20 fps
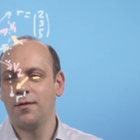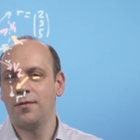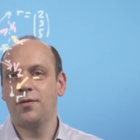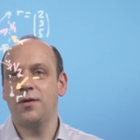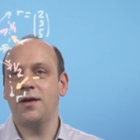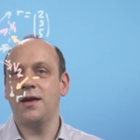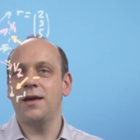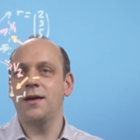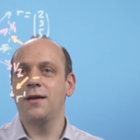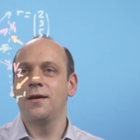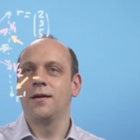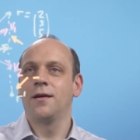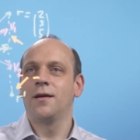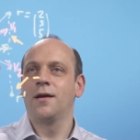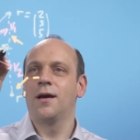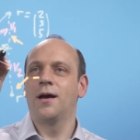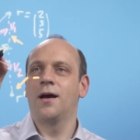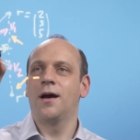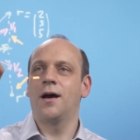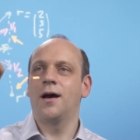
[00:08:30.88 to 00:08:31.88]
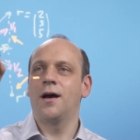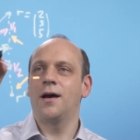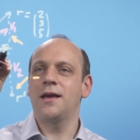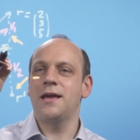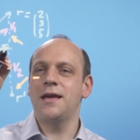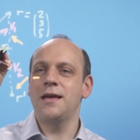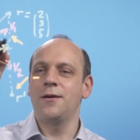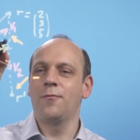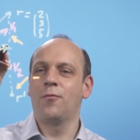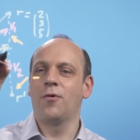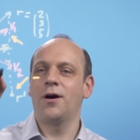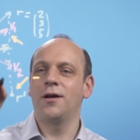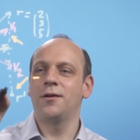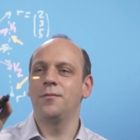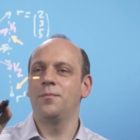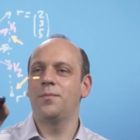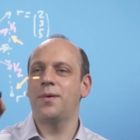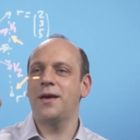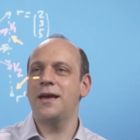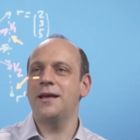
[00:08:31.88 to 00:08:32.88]
the
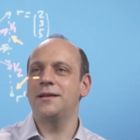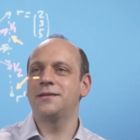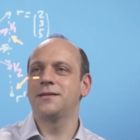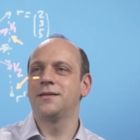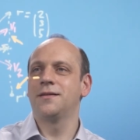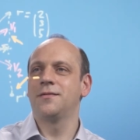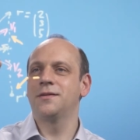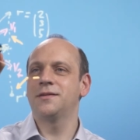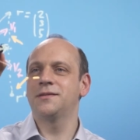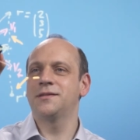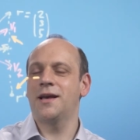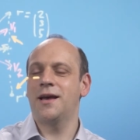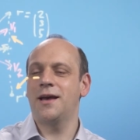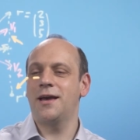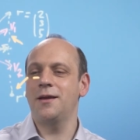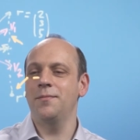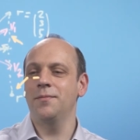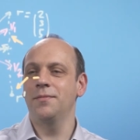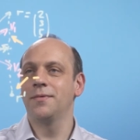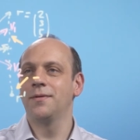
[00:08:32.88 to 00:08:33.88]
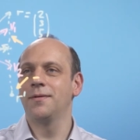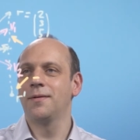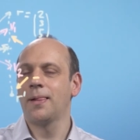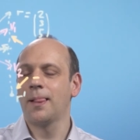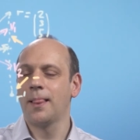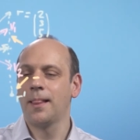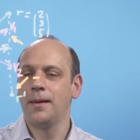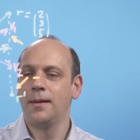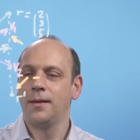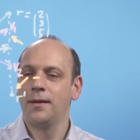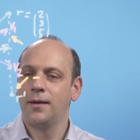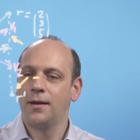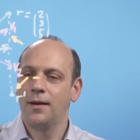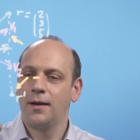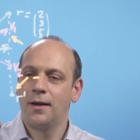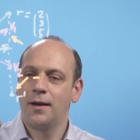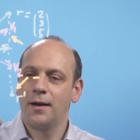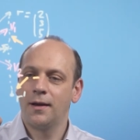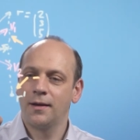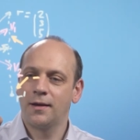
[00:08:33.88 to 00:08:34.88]
E1 bit the same,
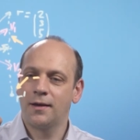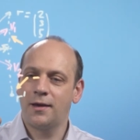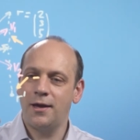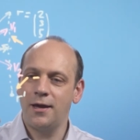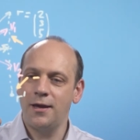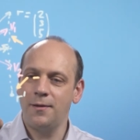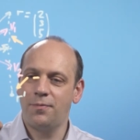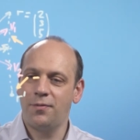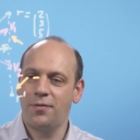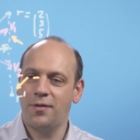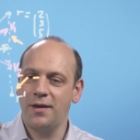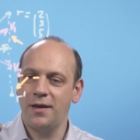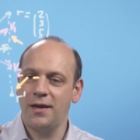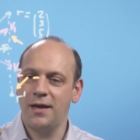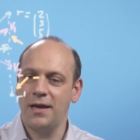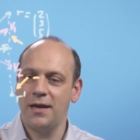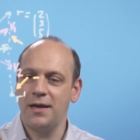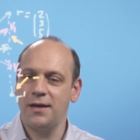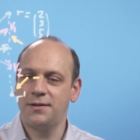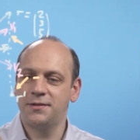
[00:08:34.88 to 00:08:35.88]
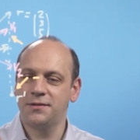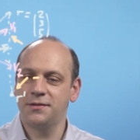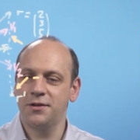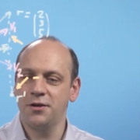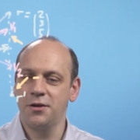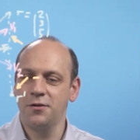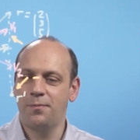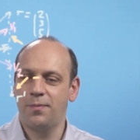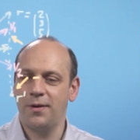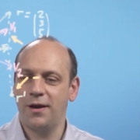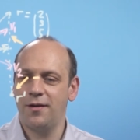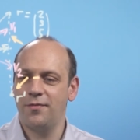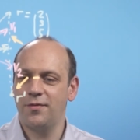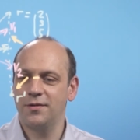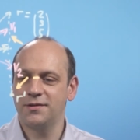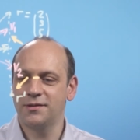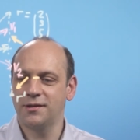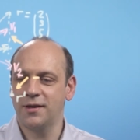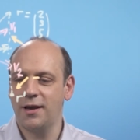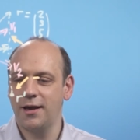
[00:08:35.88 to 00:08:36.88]
keep the E2 bit the
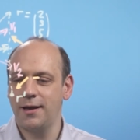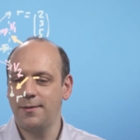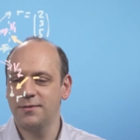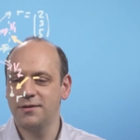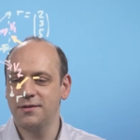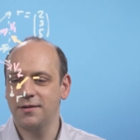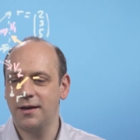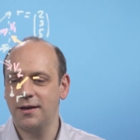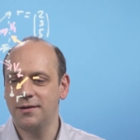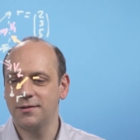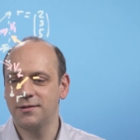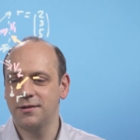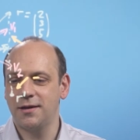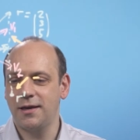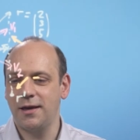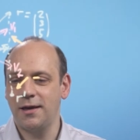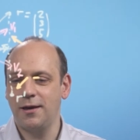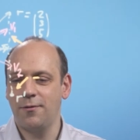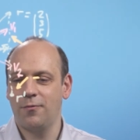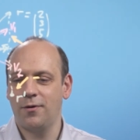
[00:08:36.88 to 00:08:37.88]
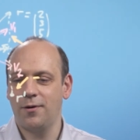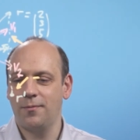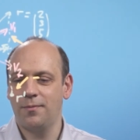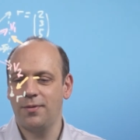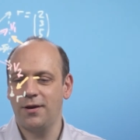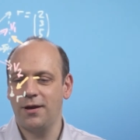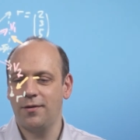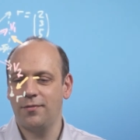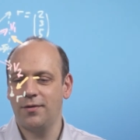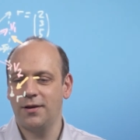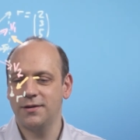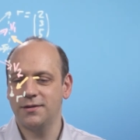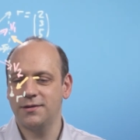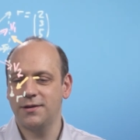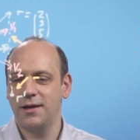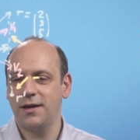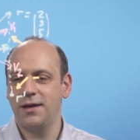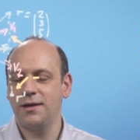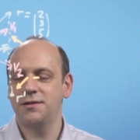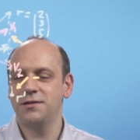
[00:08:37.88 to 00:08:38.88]
same, so that's the E1 bit, that's
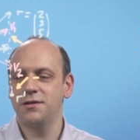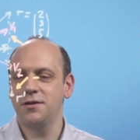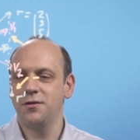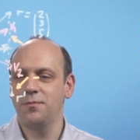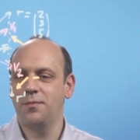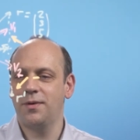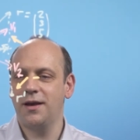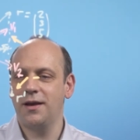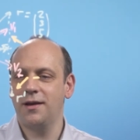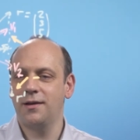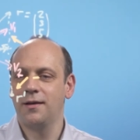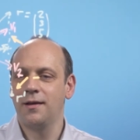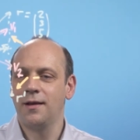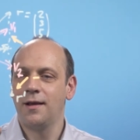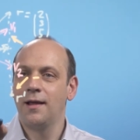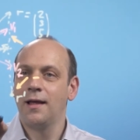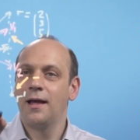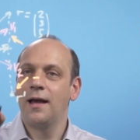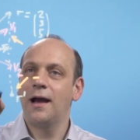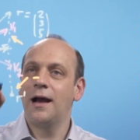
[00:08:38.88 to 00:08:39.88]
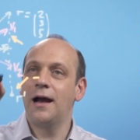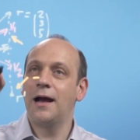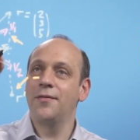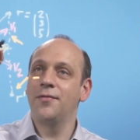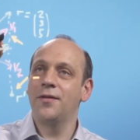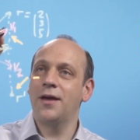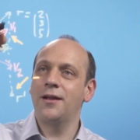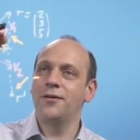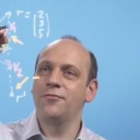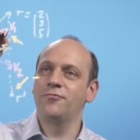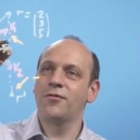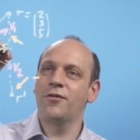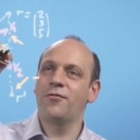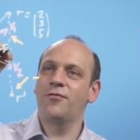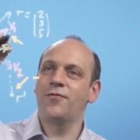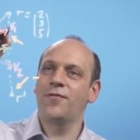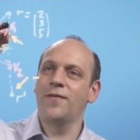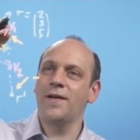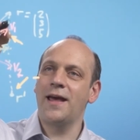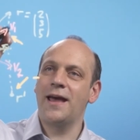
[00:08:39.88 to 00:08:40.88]
the E2 bit, and then
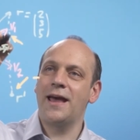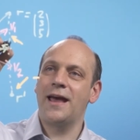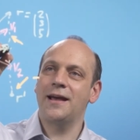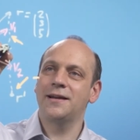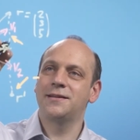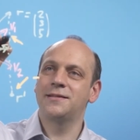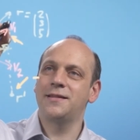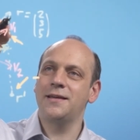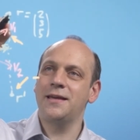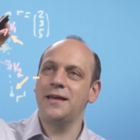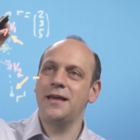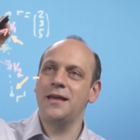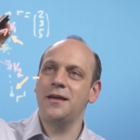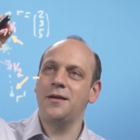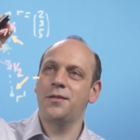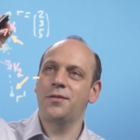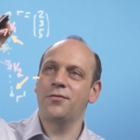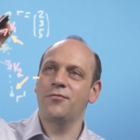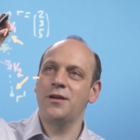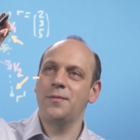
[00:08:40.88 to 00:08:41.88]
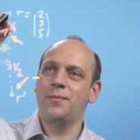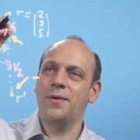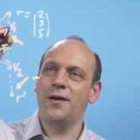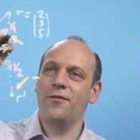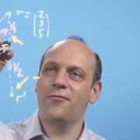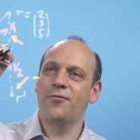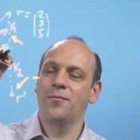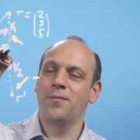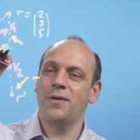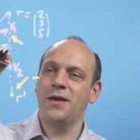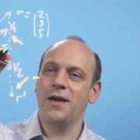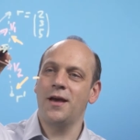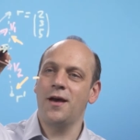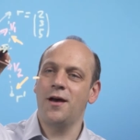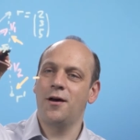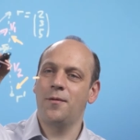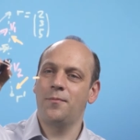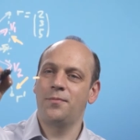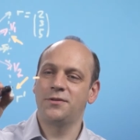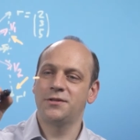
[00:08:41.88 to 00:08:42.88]
reflect the E3 bit from being
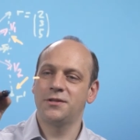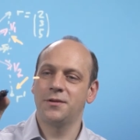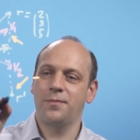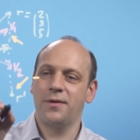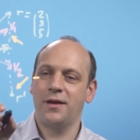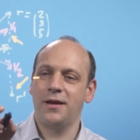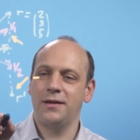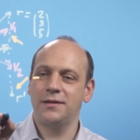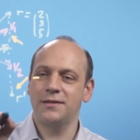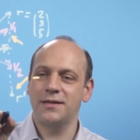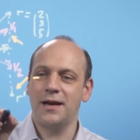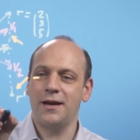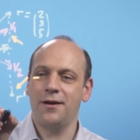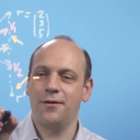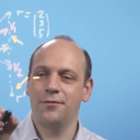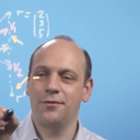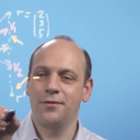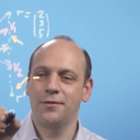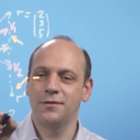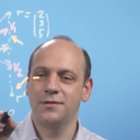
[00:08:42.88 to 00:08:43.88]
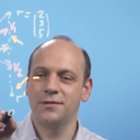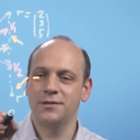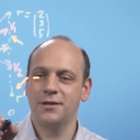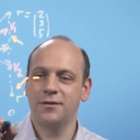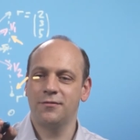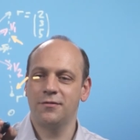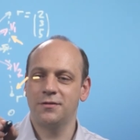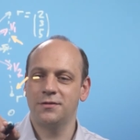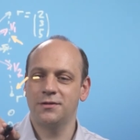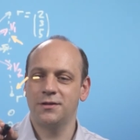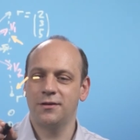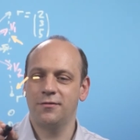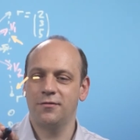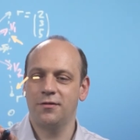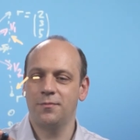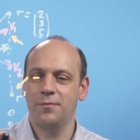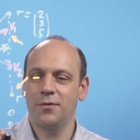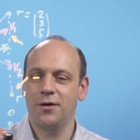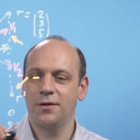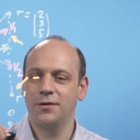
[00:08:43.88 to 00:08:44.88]
up to being down, 0,
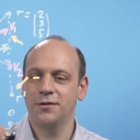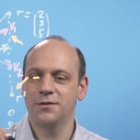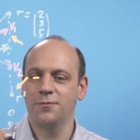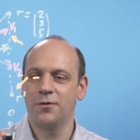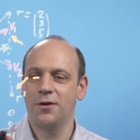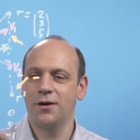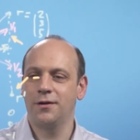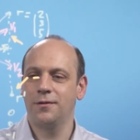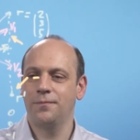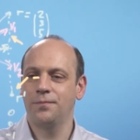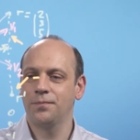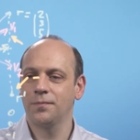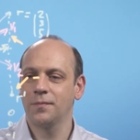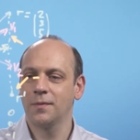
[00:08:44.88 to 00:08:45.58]
0, minus 1.